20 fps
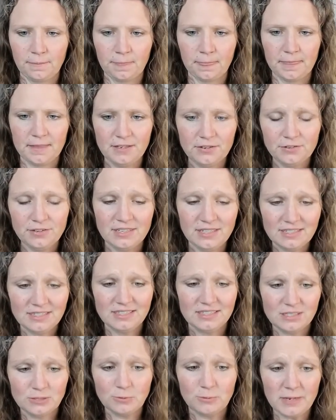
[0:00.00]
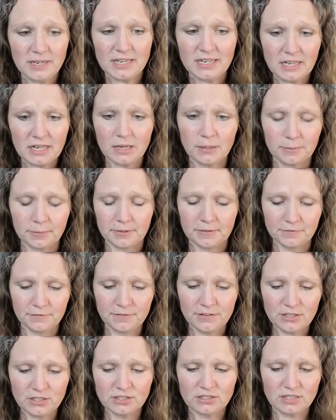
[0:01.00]
You need to speak up. It
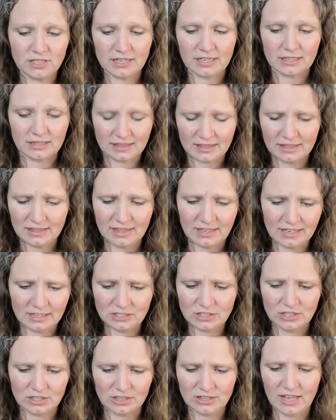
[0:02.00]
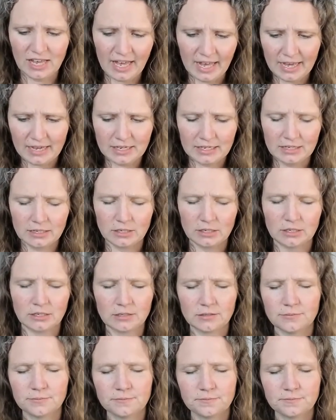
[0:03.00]
feels like there's a lack here.